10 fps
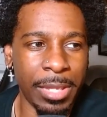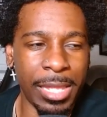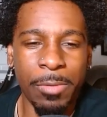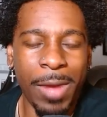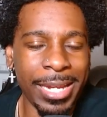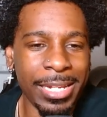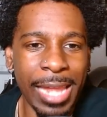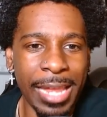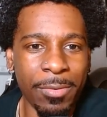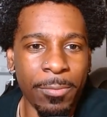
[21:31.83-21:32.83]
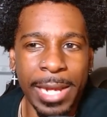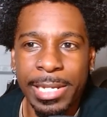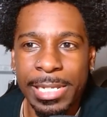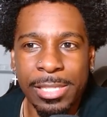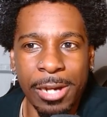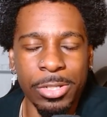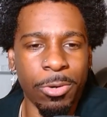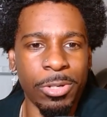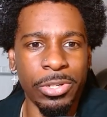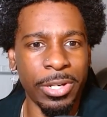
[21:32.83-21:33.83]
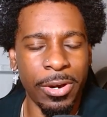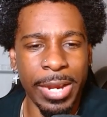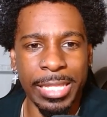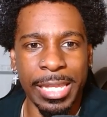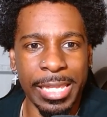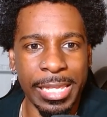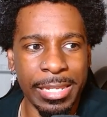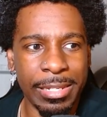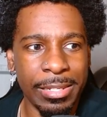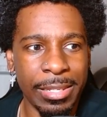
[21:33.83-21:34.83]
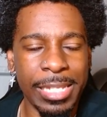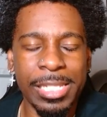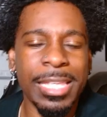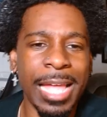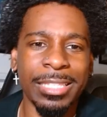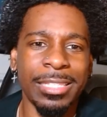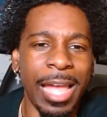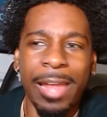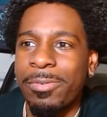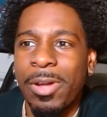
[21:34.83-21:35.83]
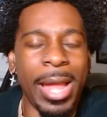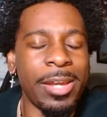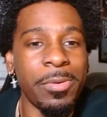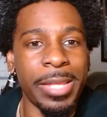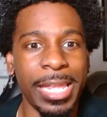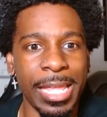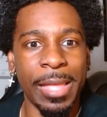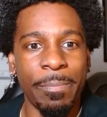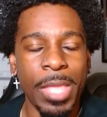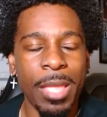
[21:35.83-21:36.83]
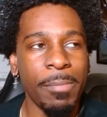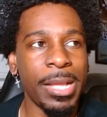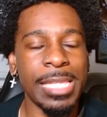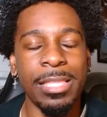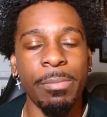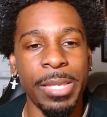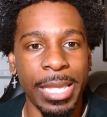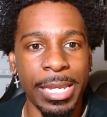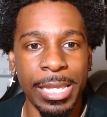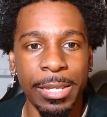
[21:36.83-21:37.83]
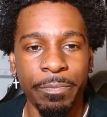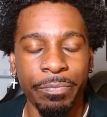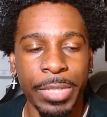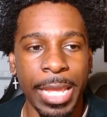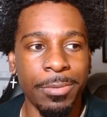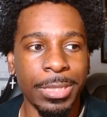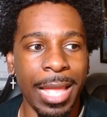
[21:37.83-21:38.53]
And then why did he start torturing her at the end? It just I don't know. I don't get it, because at the beginning he was